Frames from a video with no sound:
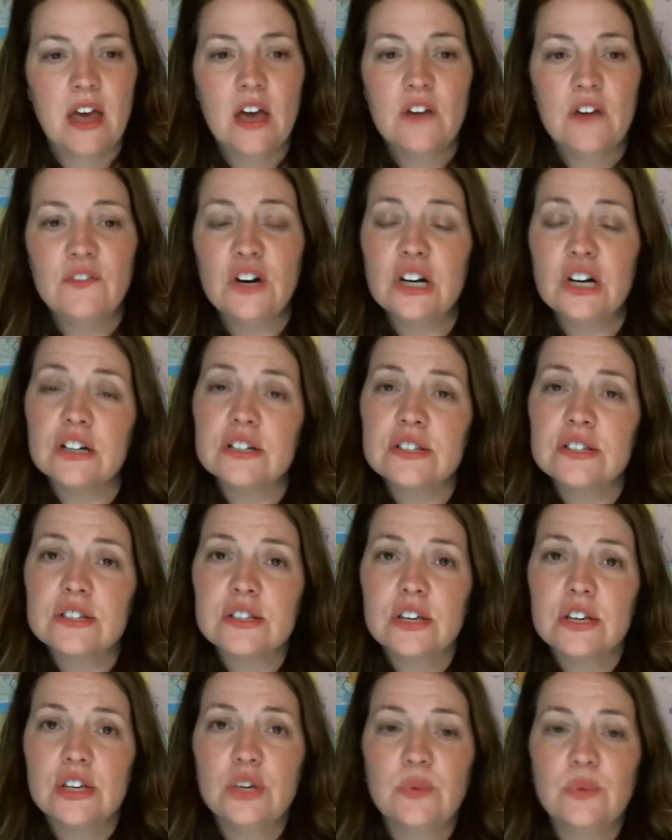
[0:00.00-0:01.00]
First,
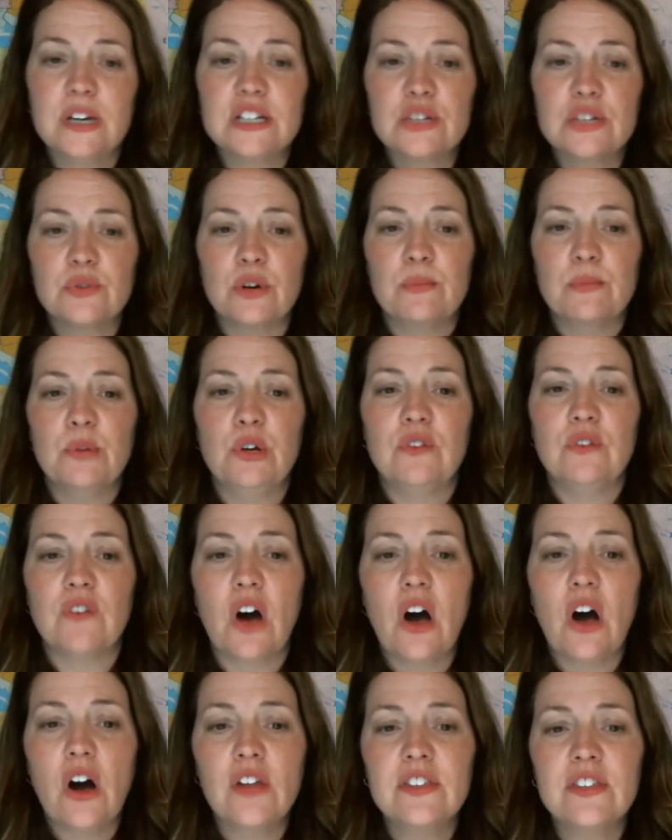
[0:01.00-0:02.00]
you want to remove
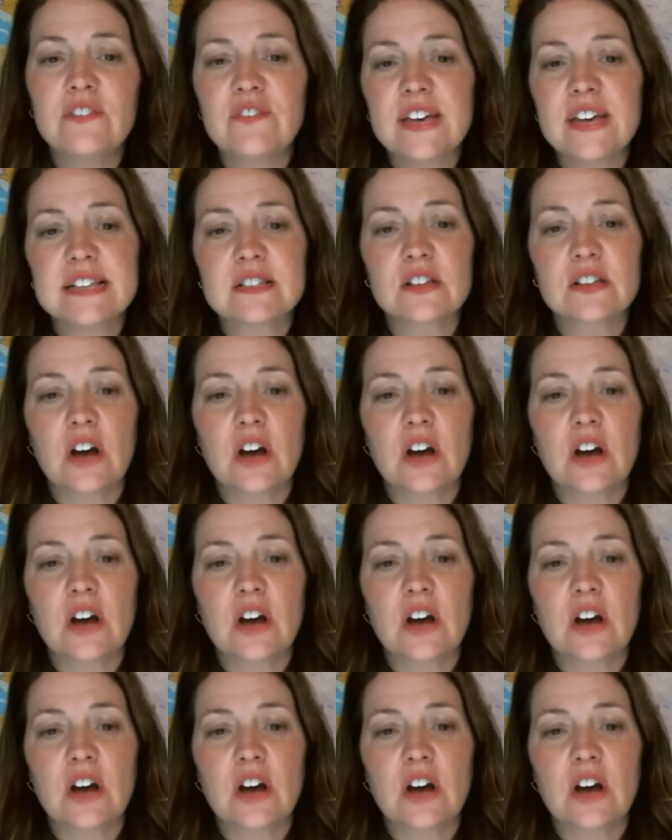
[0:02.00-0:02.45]
all the face